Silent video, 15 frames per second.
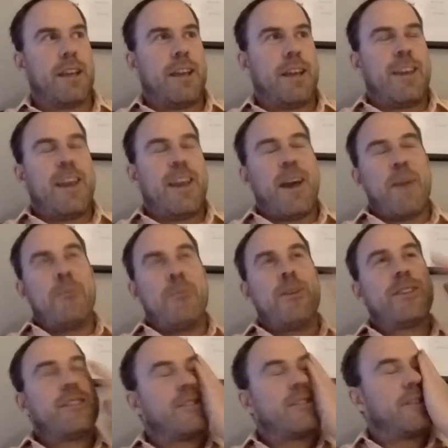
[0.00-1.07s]
yeah,
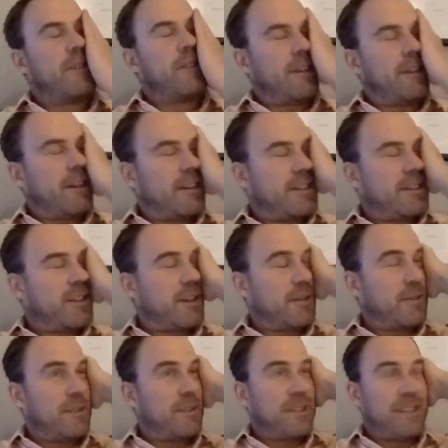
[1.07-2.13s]
ambitions are are
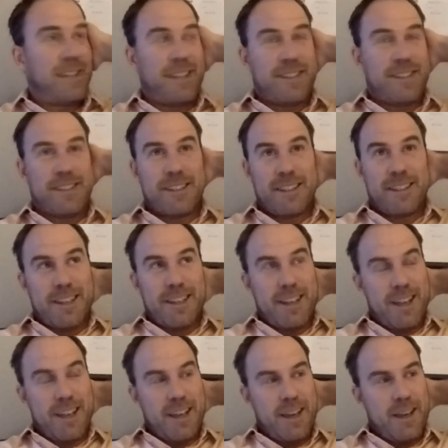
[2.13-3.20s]
tough these days.
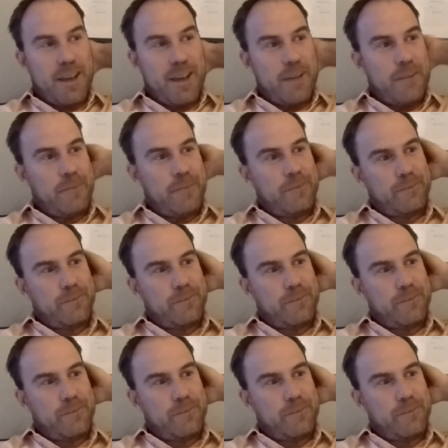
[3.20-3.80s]
Um